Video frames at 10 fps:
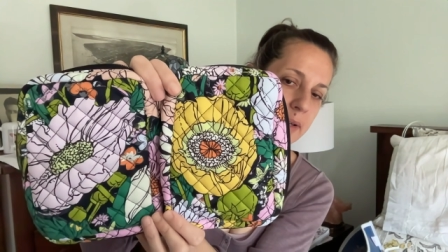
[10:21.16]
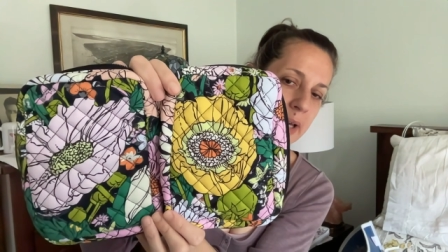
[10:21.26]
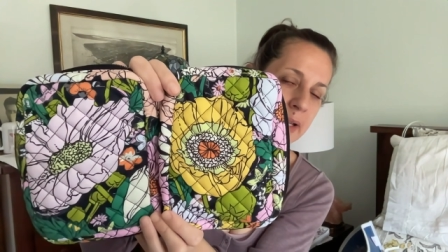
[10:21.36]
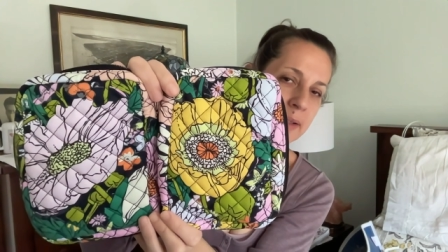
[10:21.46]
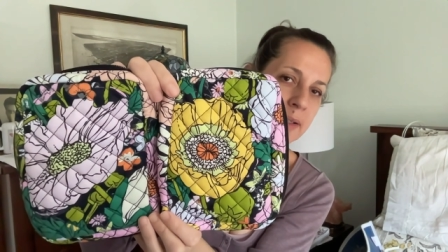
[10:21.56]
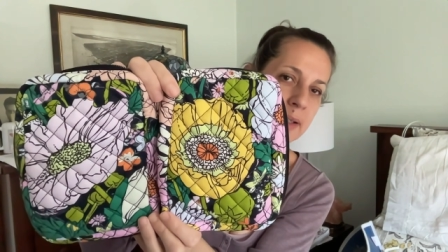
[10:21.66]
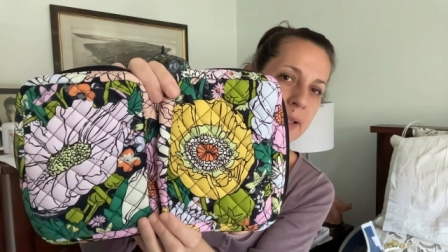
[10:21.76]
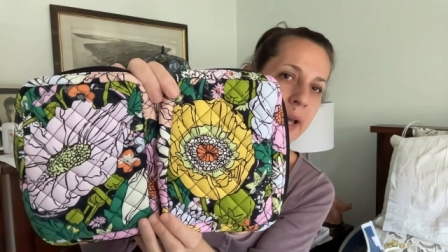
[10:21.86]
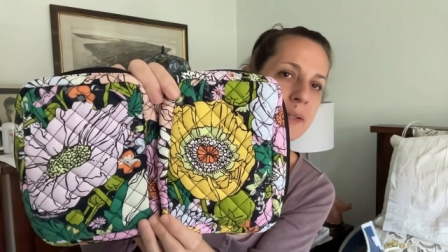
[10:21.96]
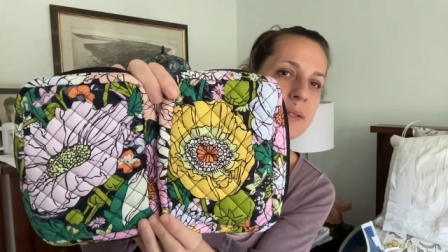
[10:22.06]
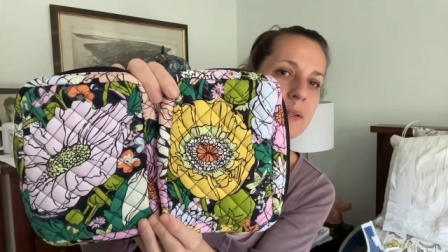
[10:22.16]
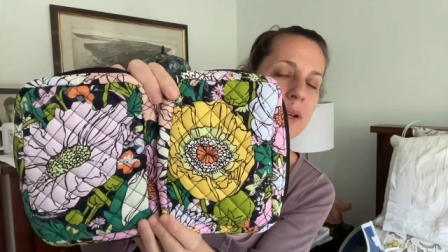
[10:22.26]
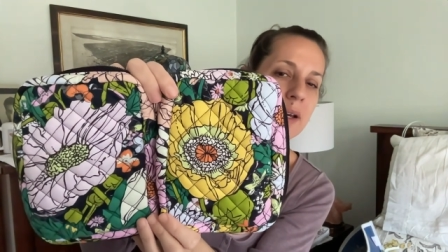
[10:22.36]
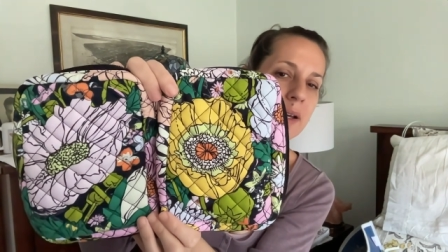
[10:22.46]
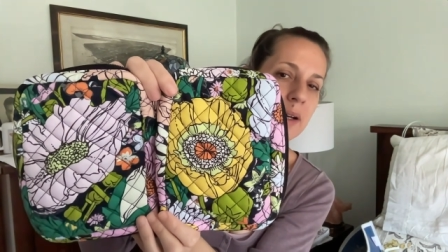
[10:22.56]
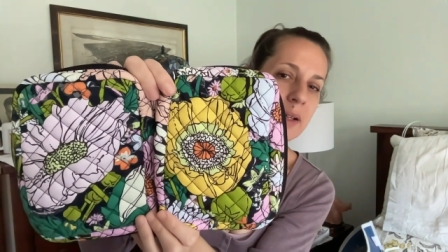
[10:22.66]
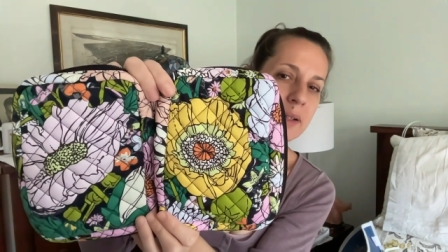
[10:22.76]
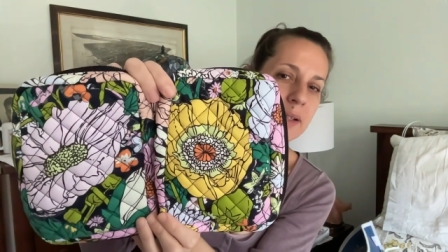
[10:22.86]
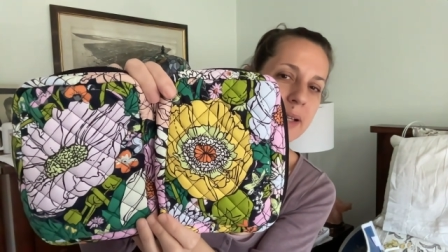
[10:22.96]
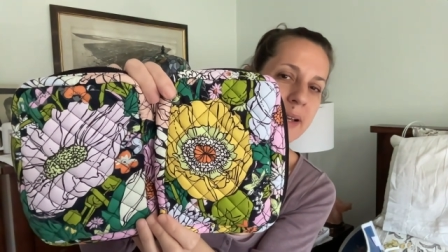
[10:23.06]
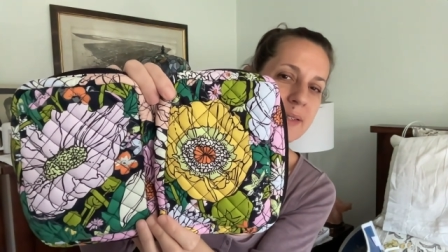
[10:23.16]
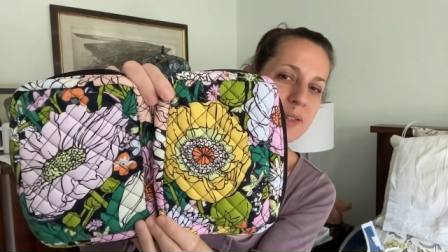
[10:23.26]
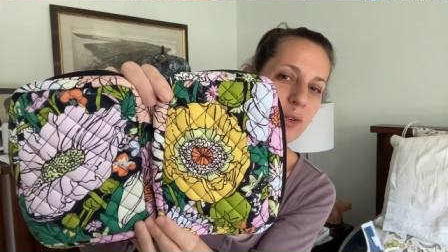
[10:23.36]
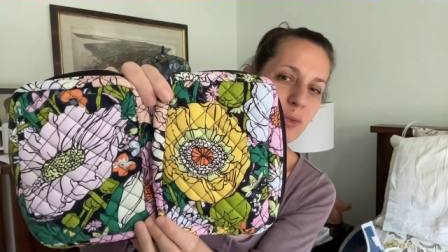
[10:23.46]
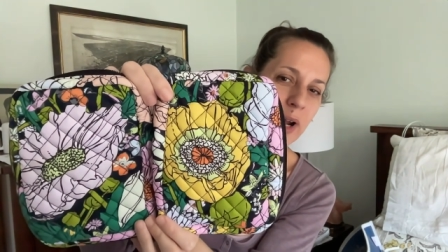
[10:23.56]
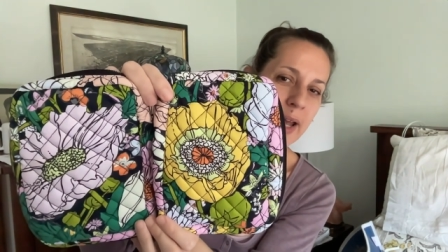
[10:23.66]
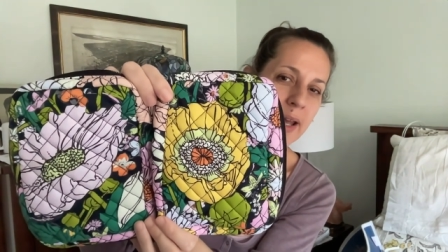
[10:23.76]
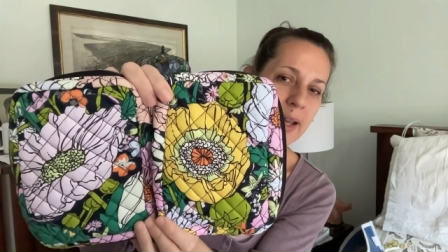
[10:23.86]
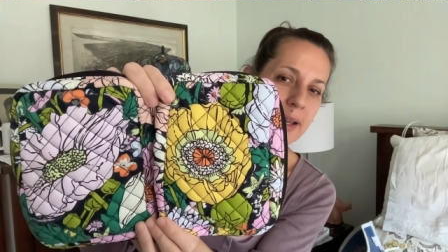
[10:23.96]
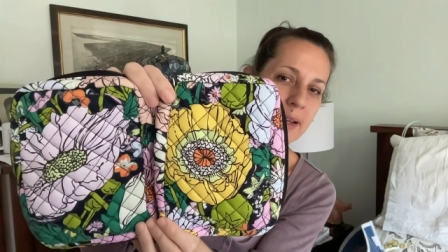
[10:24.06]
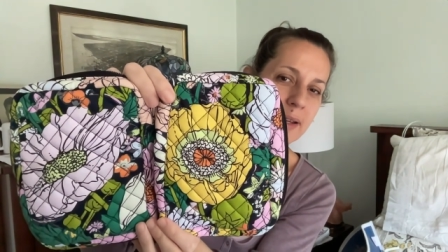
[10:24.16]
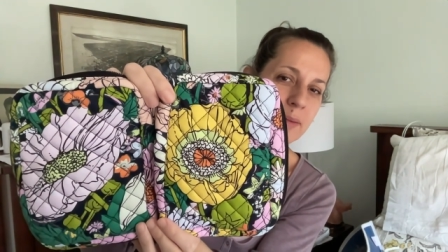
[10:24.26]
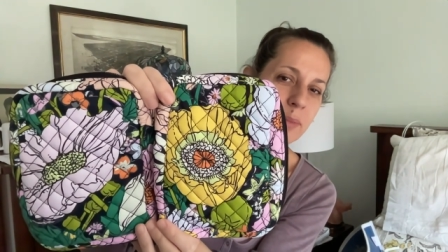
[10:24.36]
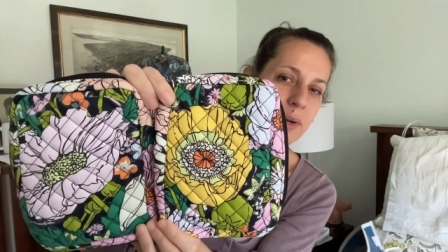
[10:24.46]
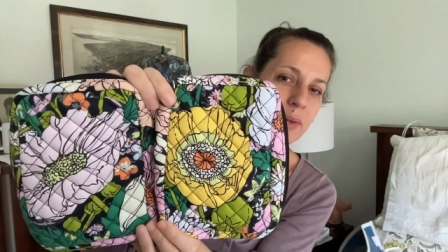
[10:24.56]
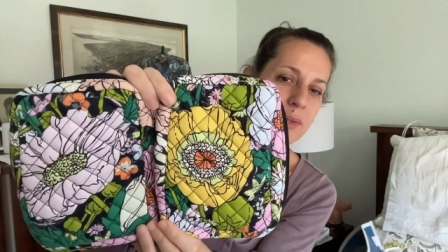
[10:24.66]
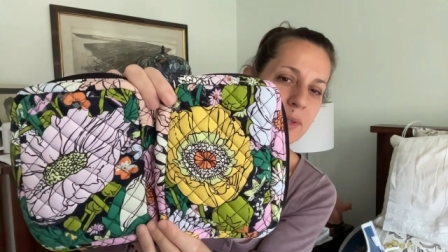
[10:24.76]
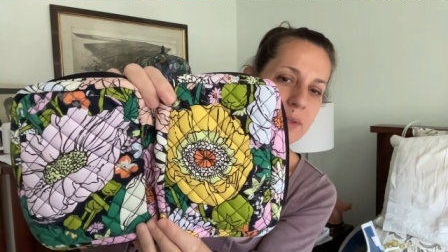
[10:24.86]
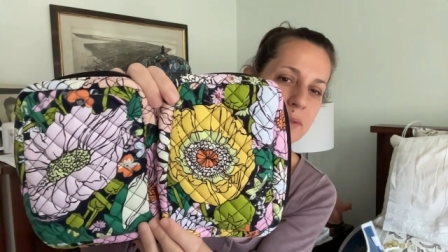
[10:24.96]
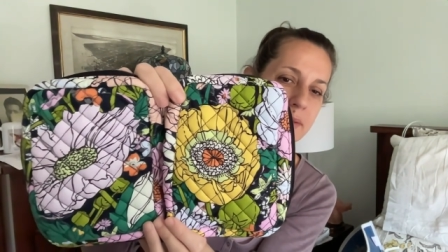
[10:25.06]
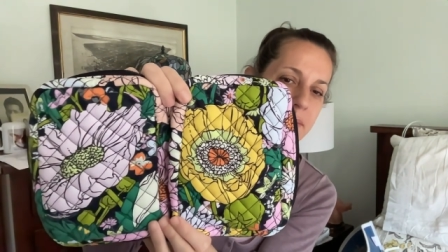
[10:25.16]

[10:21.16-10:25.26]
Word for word: And a little less, a little less gray in person.